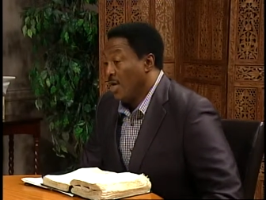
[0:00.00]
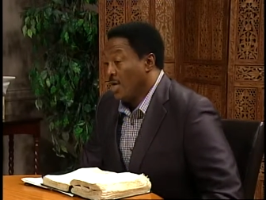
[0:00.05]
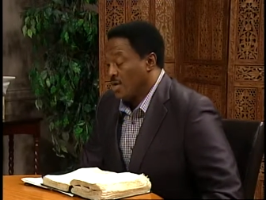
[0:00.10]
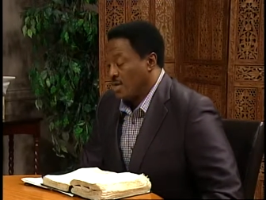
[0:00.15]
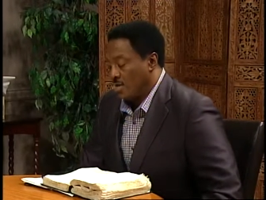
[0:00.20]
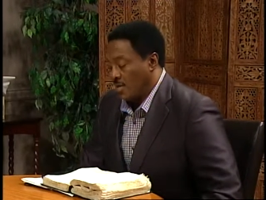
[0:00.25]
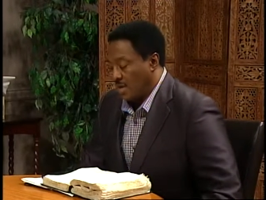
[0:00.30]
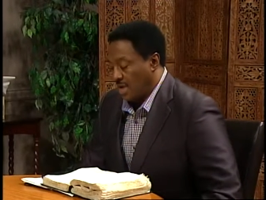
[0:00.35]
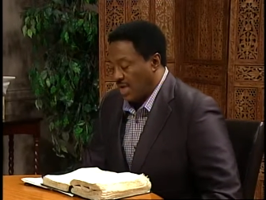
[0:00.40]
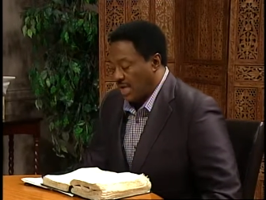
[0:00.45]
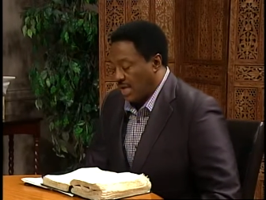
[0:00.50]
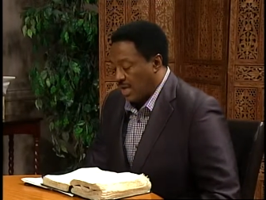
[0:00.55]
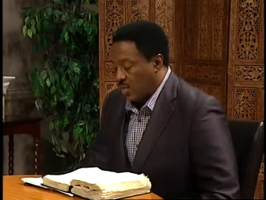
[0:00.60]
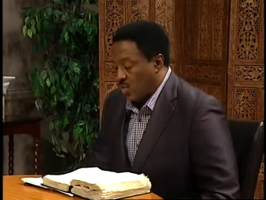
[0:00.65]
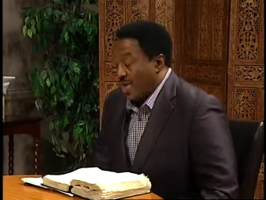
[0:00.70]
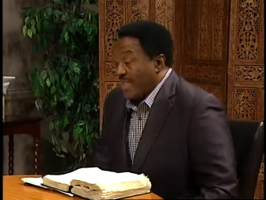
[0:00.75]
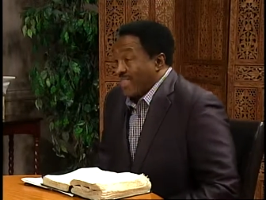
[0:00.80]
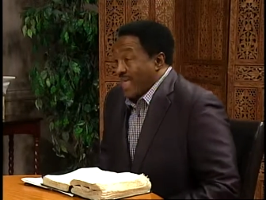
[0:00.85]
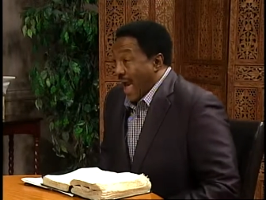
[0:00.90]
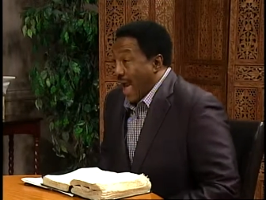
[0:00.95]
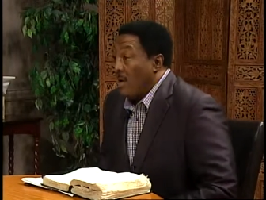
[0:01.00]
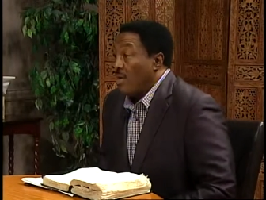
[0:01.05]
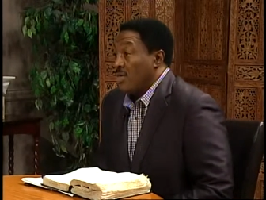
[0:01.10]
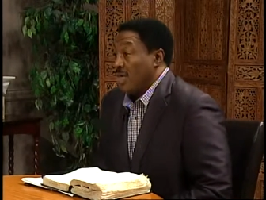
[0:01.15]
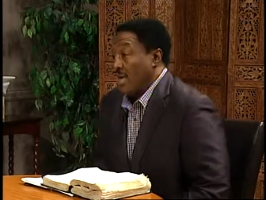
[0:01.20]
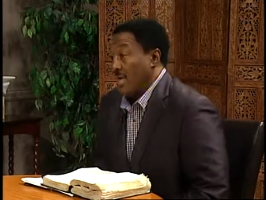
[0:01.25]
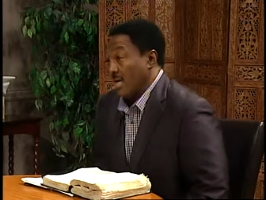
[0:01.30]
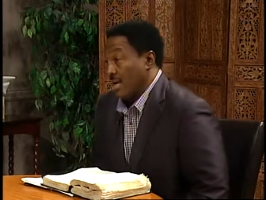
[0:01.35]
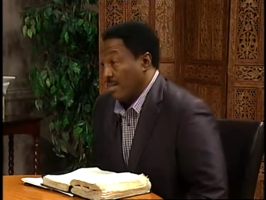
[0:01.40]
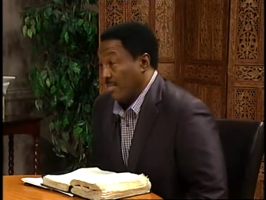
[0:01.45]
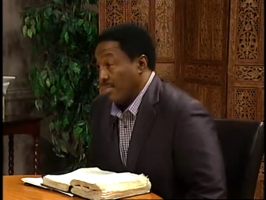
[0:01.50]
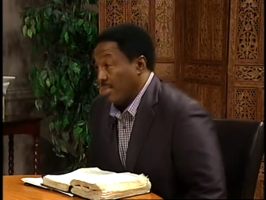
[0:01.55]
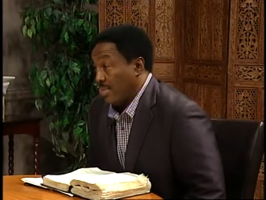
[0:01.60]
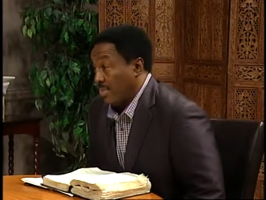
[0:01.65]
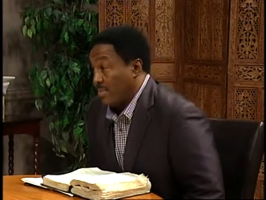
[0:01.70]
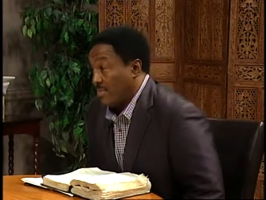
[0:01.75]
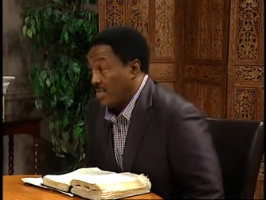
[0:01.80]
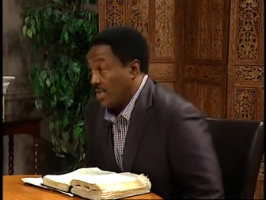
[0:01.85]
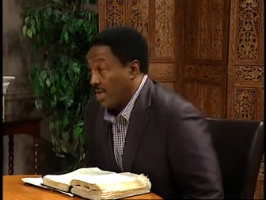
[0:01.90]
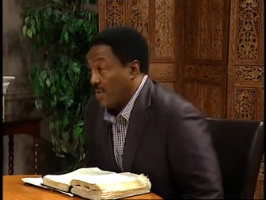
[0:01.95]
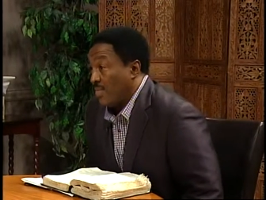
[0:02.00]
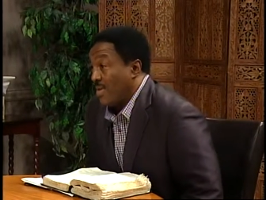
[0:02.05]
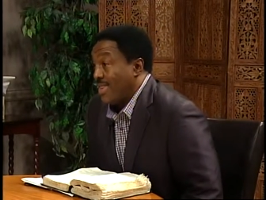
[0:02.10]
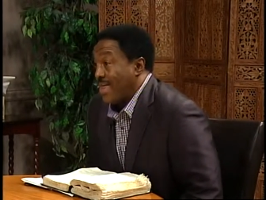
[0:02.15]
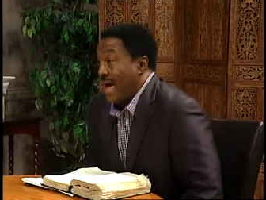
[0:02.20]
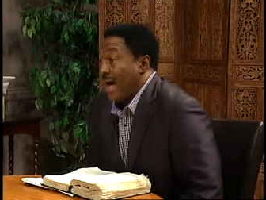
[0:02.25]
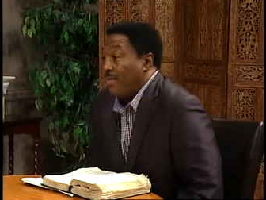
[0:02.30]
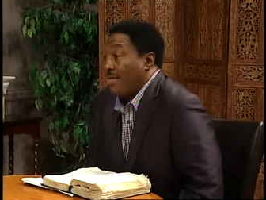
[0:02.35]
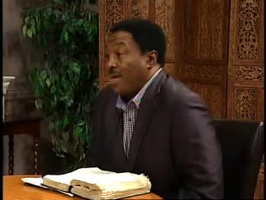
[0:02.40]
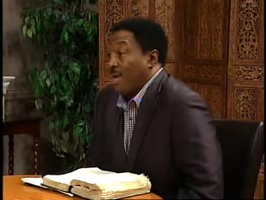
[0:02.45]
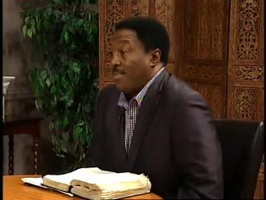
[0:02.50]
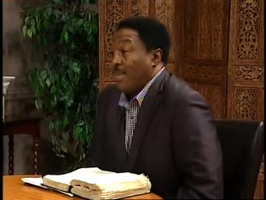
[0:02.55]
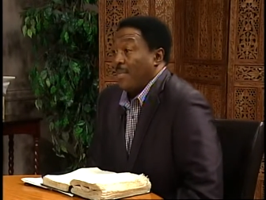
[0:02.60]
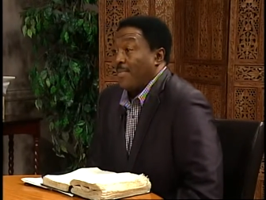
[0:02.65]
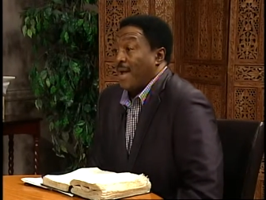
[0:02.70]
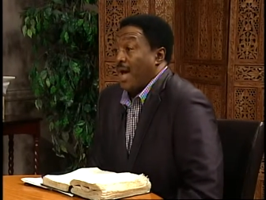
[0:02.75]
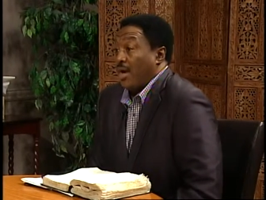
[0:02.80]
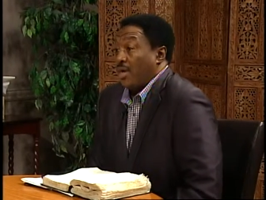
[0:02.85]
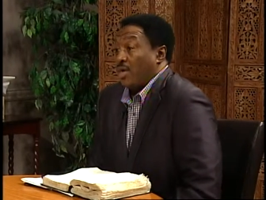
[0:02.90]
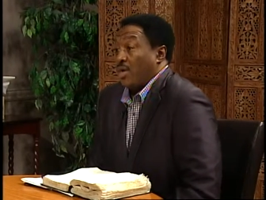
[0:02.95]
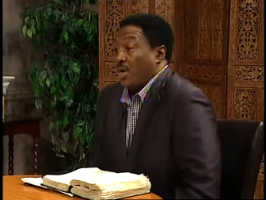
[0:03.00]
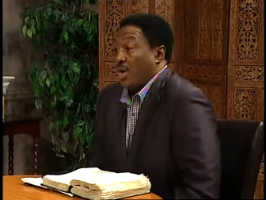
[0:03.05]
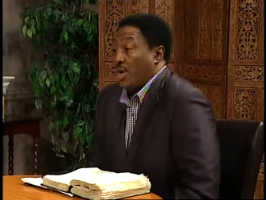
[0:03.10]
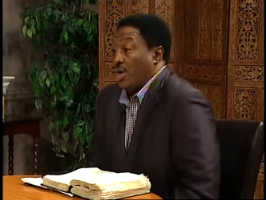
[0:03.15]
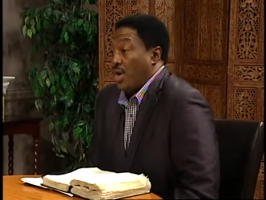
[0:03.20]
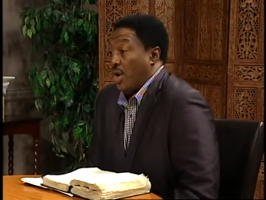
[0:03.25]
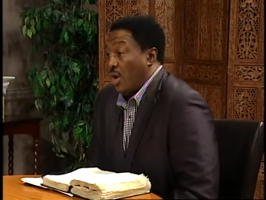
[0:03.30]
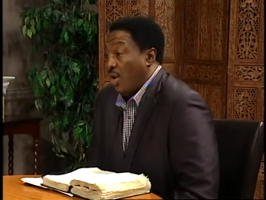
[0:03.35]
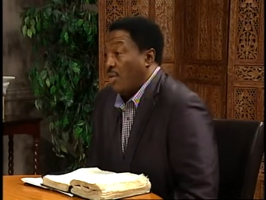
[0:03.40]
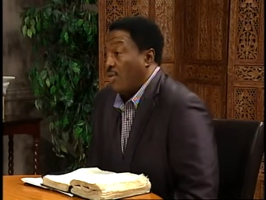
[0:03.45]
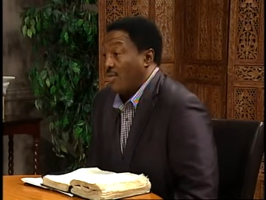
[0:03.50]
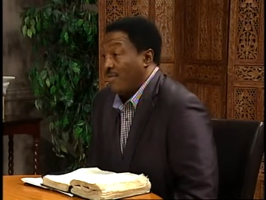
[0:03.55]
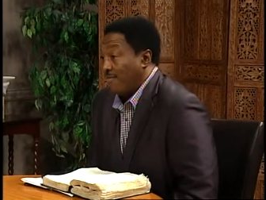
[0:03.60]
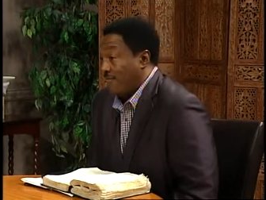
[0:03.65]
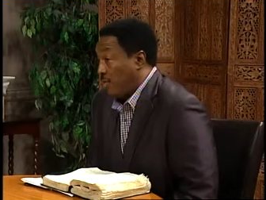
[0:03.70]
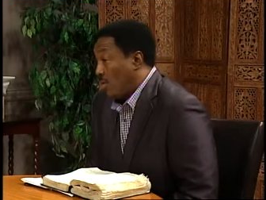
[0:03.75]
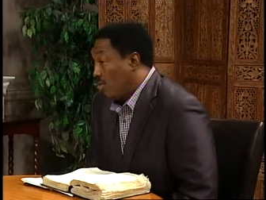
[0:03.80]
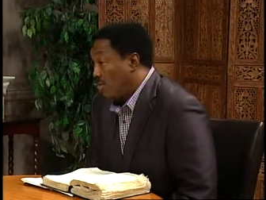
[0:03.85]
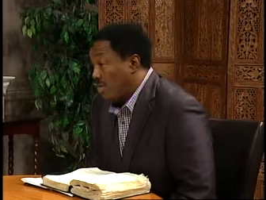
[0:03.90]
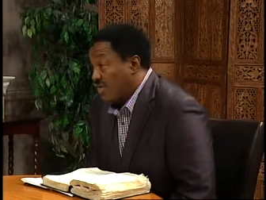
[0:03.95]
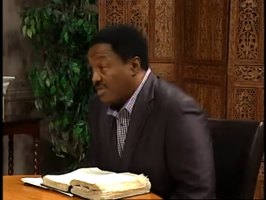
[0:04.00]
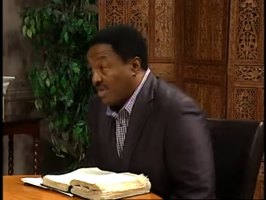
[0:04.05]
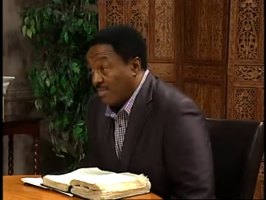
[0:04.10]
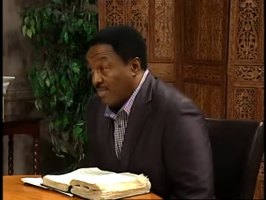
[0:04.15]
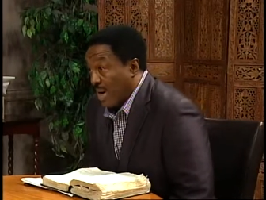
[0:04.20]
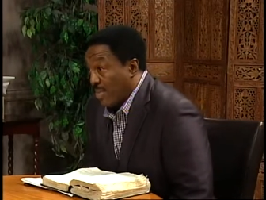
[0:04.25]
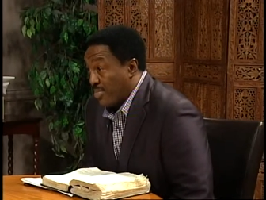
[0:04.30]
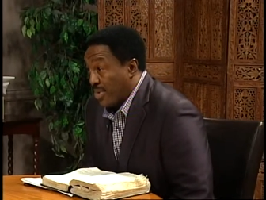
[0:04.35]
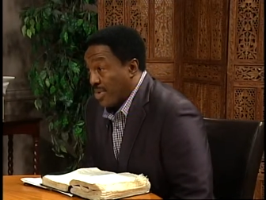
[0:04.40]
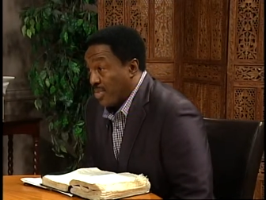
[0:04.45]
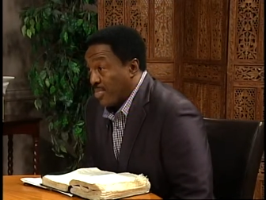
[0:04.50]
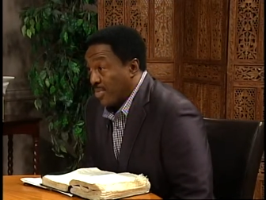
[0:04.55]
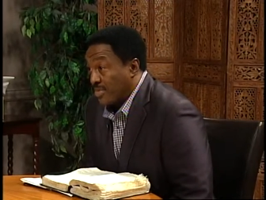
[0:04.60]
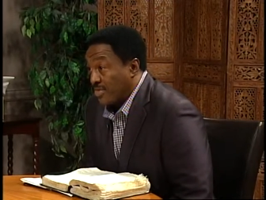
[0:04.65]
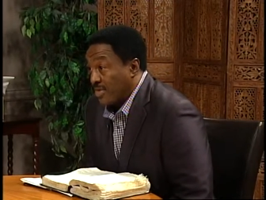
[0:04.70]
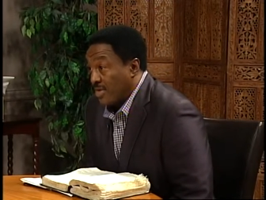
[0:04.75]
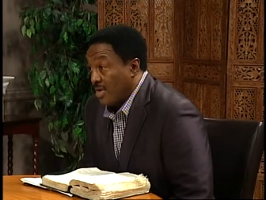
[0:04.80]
So again, without him, See, without him, I'm not going to know the fullness of my purpose.